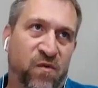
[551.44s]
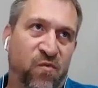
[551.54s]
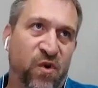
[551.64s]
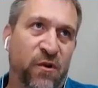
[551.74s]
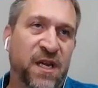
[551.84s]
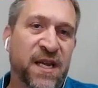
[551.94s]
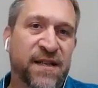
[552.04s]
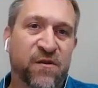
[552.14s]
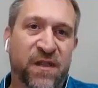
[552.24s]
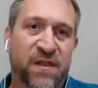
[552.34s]
We're looking
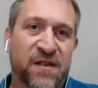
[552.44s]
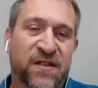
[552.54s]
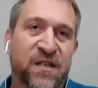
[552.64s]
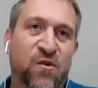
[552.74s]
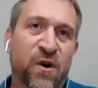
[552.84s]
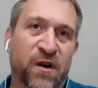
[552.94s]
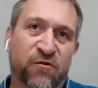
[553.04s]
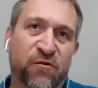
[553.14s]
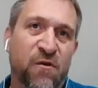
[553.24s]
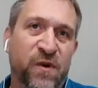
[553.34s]
at doing things like torque
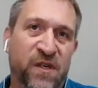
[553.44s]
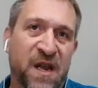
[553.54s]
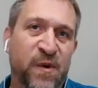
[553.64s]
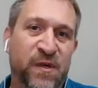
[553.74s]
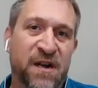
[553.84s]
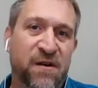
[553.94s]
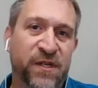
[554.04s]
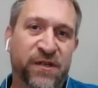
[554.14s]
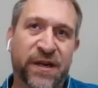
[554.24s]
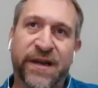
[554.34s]
control with steppers now,
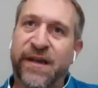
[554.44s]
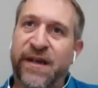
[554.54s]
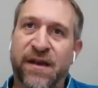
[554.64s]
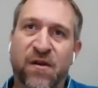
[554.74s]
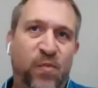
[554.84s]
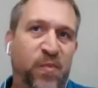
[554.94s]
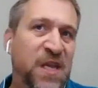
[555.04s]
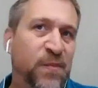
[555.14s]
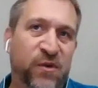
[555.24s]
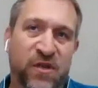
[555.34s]
which
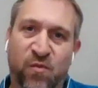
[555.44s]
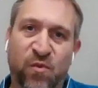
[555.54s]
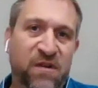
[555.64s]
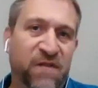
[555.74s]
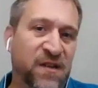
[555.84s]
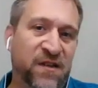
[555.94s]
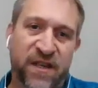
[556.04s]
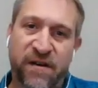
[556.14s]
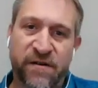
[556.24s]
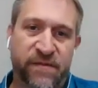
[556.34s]
people just wouldn't have
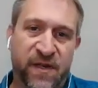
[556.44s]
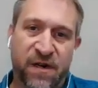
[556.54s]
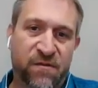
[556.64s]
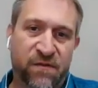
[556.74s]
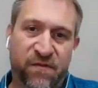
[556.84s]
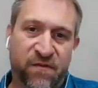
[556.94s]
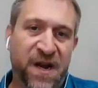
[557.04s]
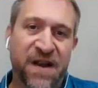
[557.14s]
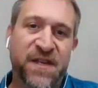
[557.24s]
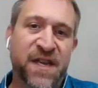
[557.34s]
considered
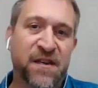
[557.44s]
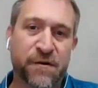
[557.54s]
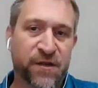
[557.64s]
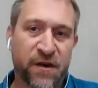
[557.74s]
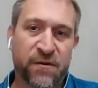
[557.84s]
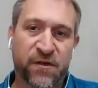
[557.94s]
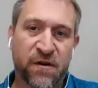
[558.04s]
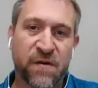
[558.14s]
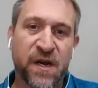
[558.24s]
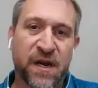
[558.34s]
5-10 years ago.
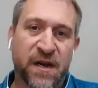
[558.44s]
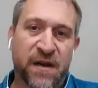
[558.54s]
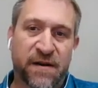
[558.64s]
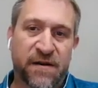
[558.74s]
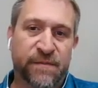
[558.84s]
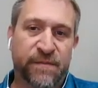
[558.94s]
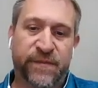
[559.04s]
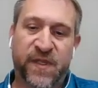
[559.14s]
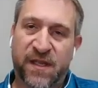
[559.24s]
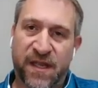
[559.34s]
So
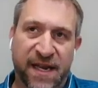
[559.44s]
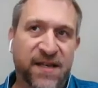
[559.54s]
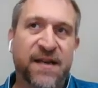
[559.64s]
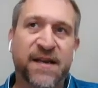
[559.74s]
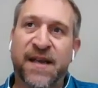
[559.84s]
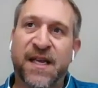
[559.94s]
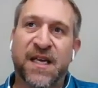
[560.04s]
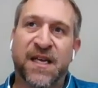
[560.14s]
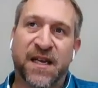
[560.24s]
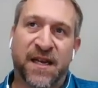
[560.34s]
like I said,
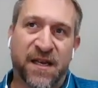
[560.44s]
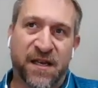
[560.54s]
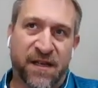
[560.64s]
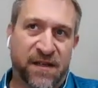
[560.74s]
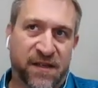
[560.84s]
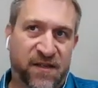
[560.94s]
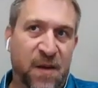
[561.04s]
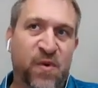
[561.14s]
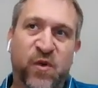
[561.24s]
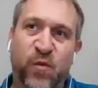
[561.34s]

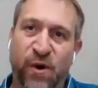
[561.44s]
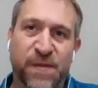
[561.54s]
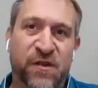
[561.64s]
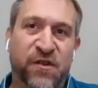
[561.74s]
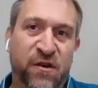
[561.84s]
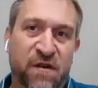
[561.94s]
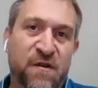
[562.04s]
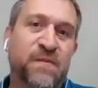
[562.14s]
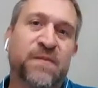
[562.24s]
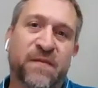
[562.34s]
stepper is pretty much a
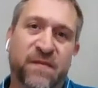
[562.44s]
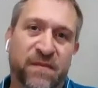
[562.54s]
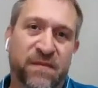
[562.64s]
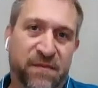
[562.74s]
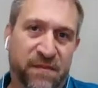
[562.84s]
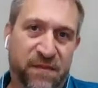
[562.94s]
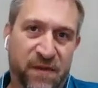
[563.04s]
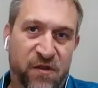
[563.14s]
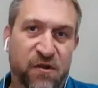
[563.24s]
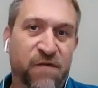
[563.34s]
servo.
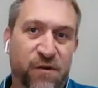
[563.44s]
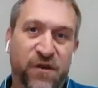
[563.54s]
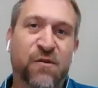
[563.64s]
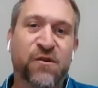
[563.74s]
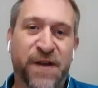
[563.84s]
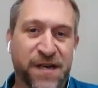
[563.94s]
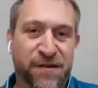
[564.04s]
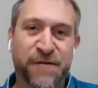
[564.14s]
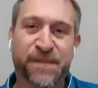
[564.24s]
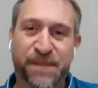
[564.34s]
Servo just goes faster.